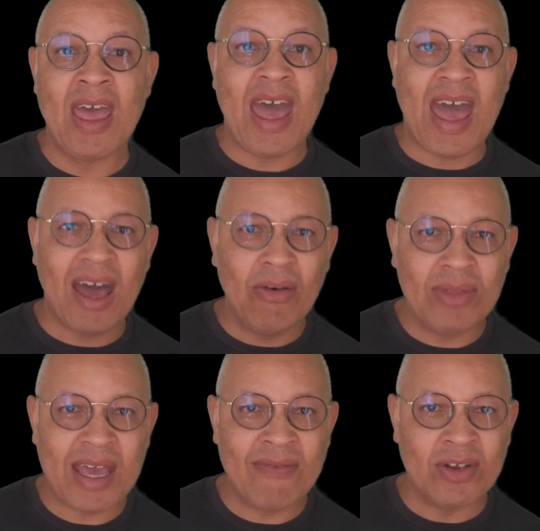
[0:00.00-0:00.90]
How
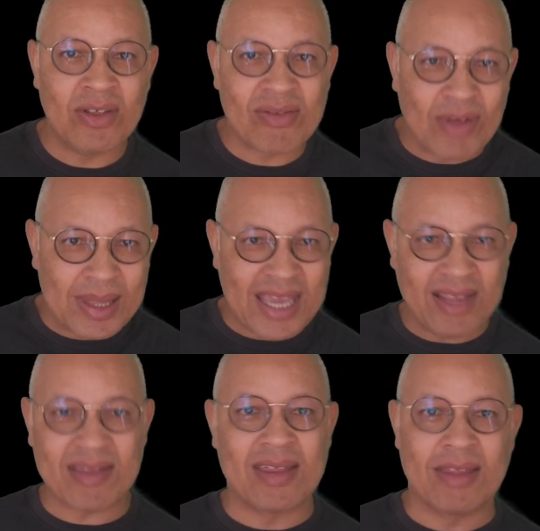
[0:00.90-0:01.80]
the evidence
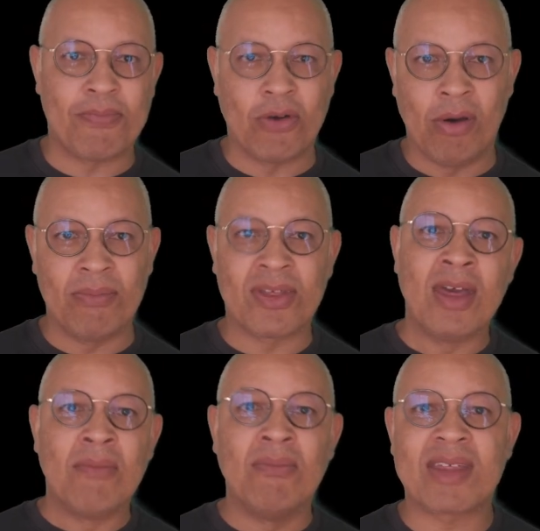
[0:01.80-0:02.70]
relates to the prompt
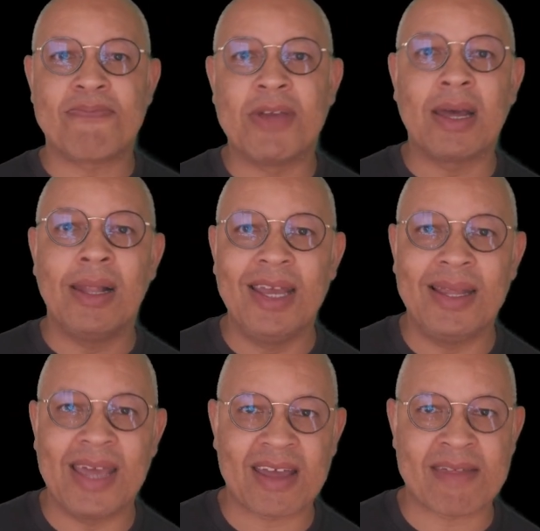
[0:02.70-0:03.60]
must be
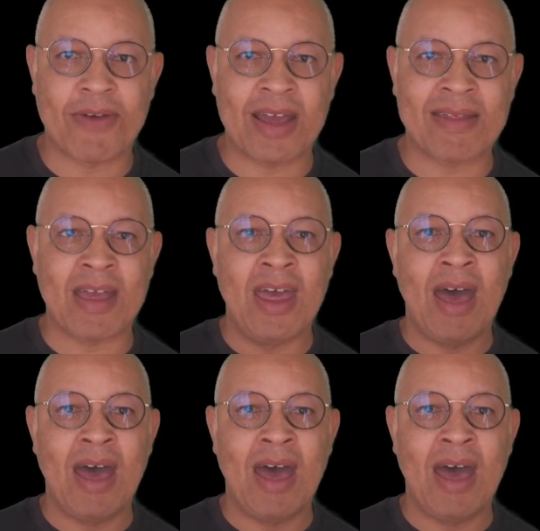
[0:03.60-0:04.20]
clearly expressed